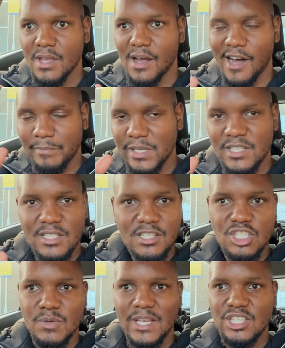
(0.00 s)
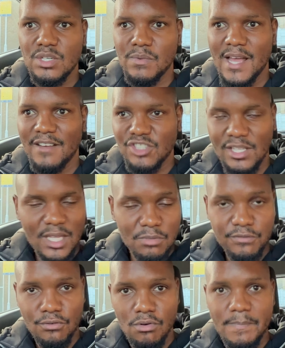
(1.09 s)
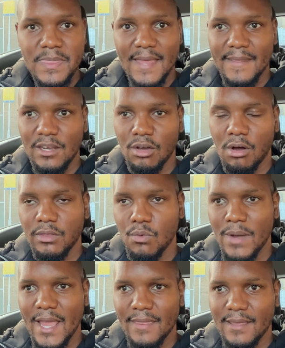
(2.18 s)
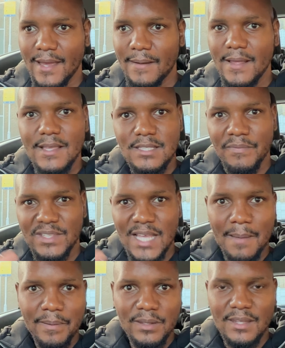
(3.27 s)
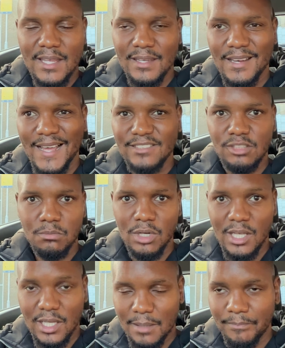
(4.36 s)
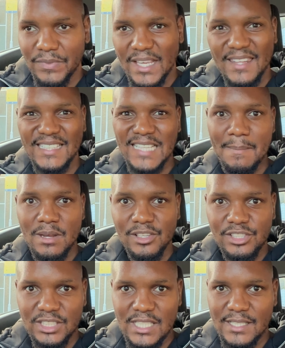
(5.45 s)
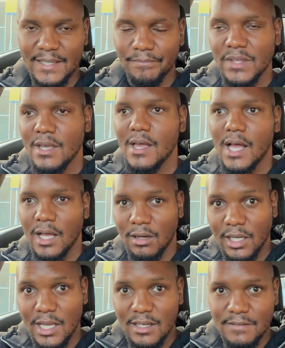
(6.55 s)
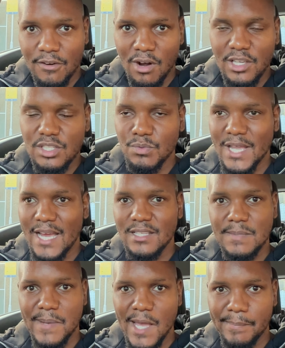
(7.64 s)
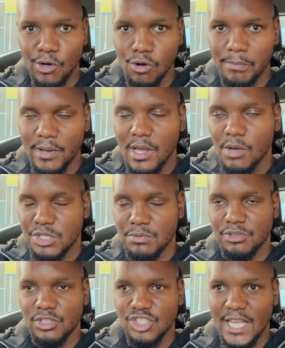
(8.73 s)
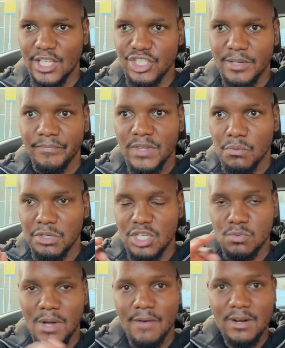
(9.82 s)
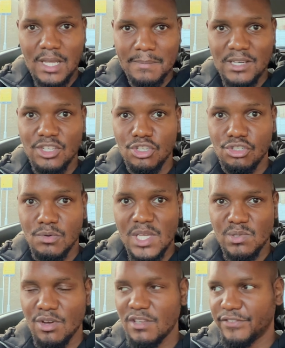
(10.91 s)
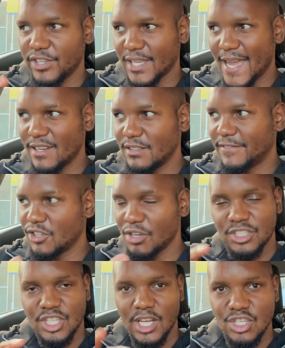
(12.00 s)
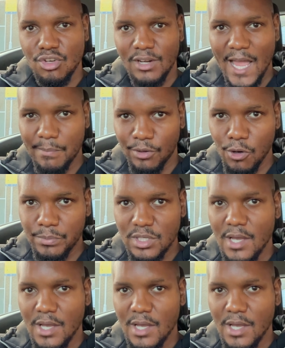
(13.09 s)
I've been in a situation where I've checked them before and then on the way there something's happened and then the light stopped working and the examiner has seen it. Luckily for us, we had a spare bulb which we could change, which is what I recommend you should do as well. If you can, if you know how to change your light bulbs,